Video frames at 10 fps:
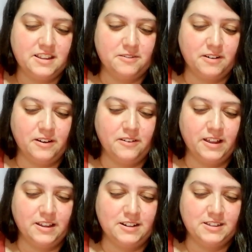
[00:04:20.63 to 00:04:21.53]
The
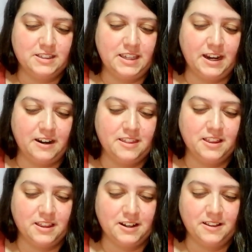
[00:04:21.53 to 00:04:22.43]
Rottweiler scared of the
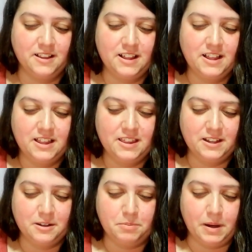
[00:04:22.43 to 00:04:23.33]
little
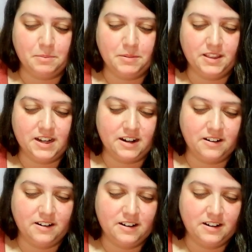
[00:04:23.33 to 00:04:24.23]
little puppy
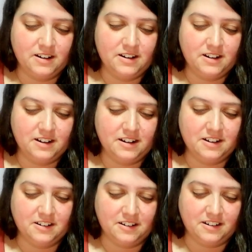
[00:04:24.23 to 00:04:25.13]
there.
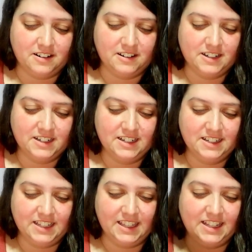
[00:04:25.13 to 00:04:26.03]
Oh
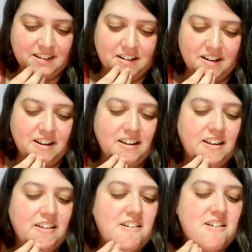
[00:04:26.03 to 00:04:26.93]
my
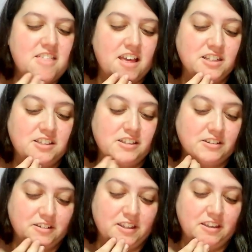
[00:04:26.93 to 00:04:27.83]
god, that's
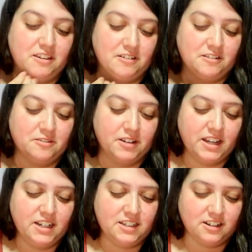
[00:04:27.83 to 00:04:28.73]
so cute. What
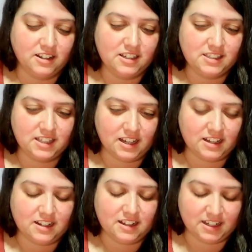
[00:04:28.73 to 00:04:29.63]
kind of dog is that
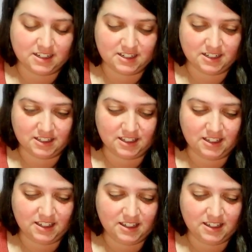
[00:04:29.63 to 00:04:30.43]
actually?